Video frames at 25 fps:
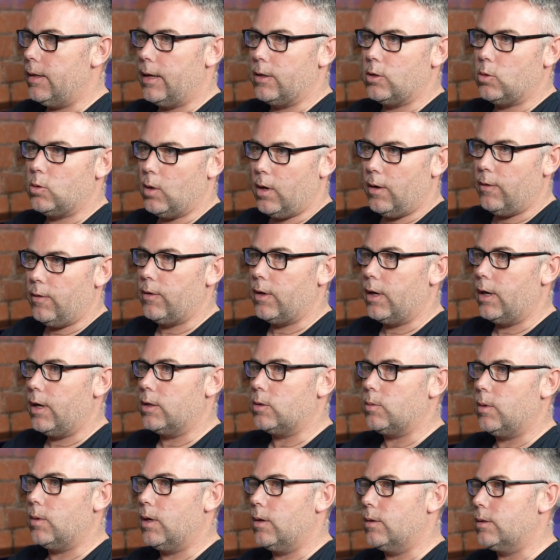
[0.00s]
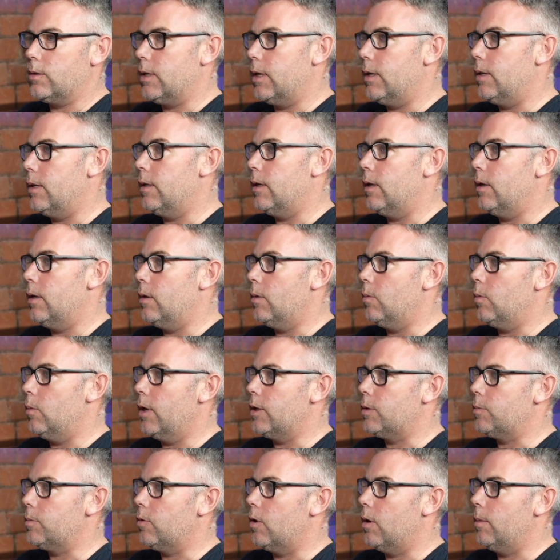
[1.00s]
in that 12 years when I was at
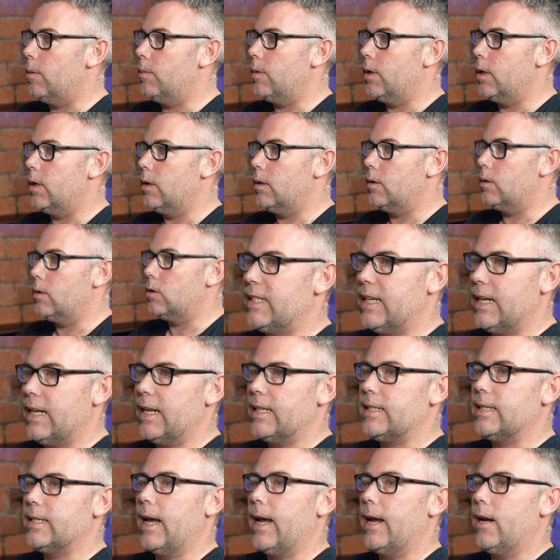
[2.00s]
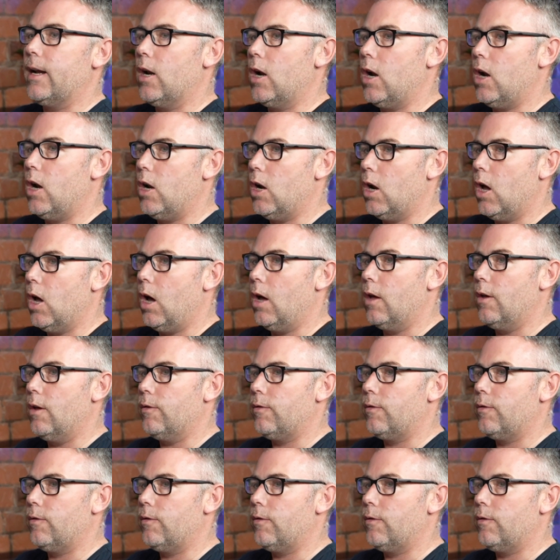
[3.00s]
West Brom, that facilitate a lot